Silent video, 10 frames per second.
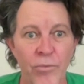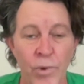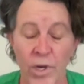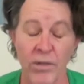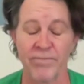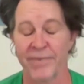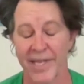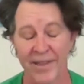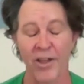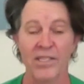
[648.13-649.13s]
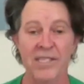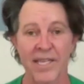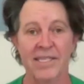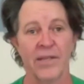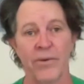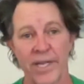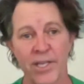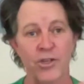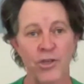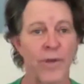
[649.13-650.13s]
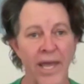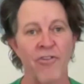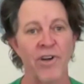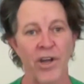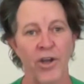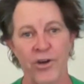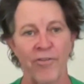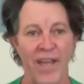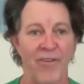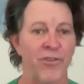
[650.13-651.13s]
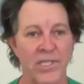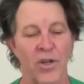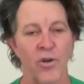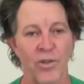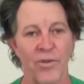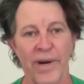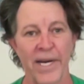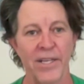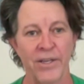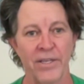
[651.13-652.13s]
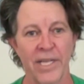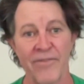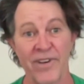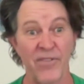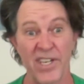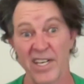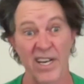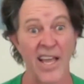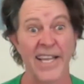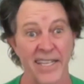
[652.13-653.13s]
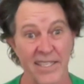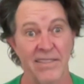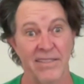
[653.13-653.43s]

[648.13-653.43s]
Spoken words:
Well, in those days anyway, you knew every note of every song on the radio, even if you didn't like it.